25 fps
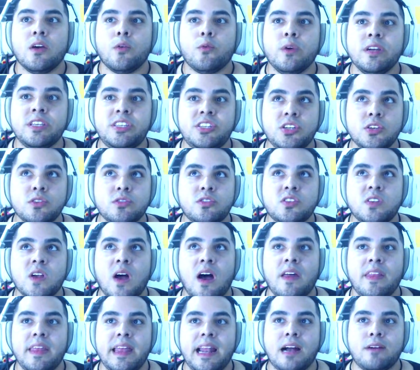which you
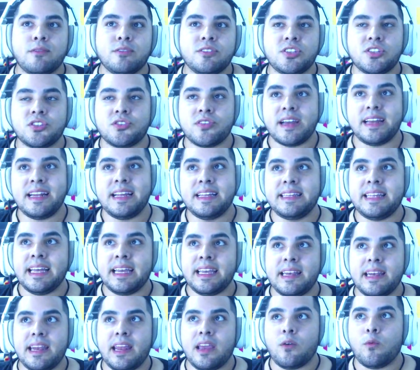saw that I was trying to
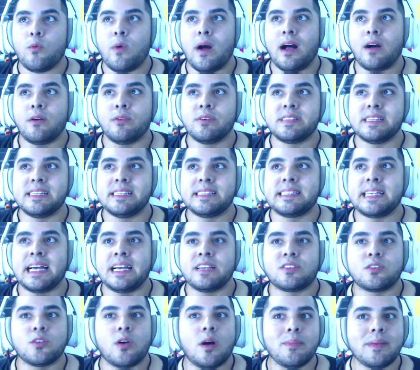detonate while I was
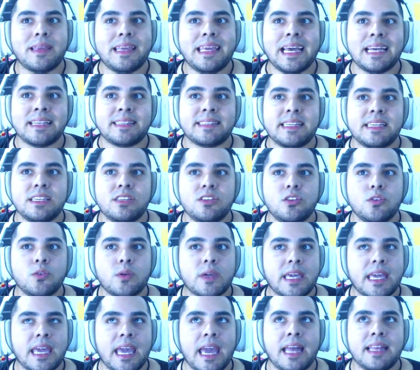inside. So I'm guessing you
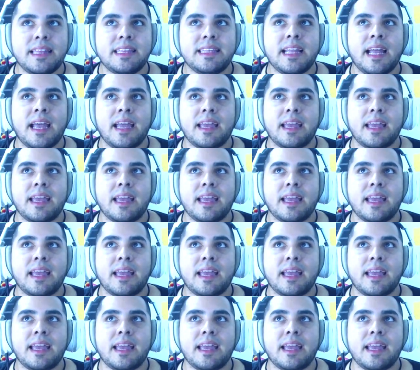can't